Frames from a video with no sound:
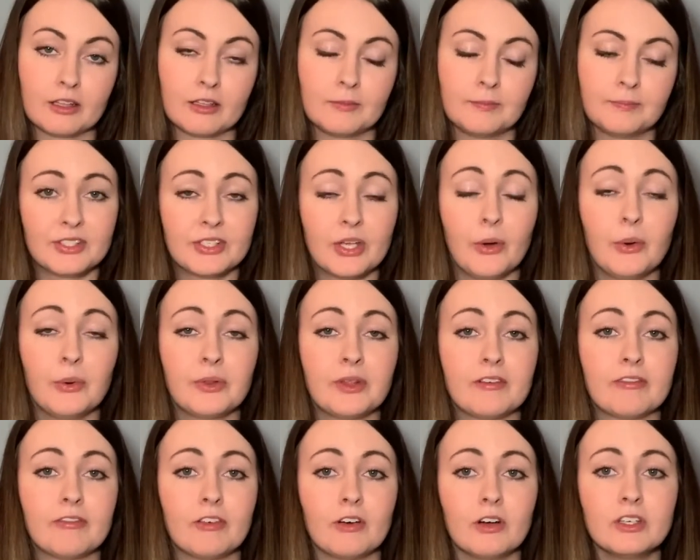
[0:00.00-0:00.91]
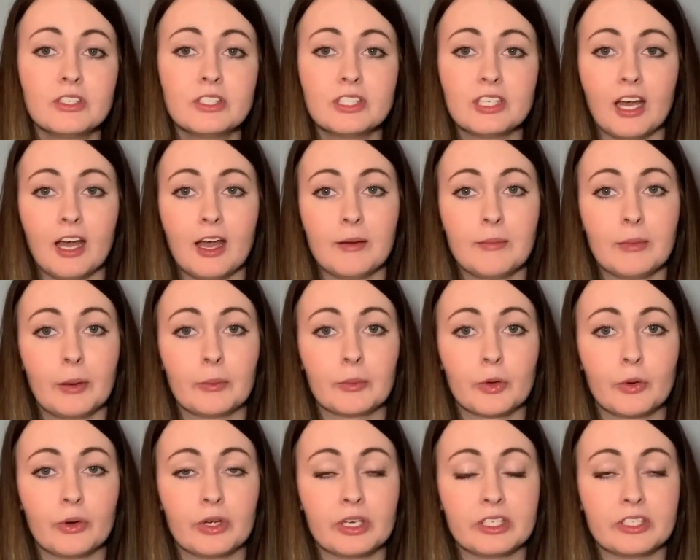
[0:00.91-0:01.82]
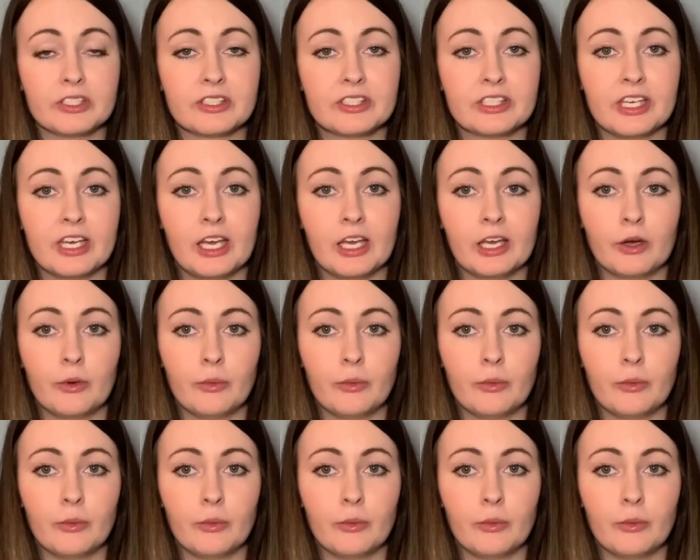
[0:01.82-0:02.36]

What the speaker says: So the first time I'm going to sing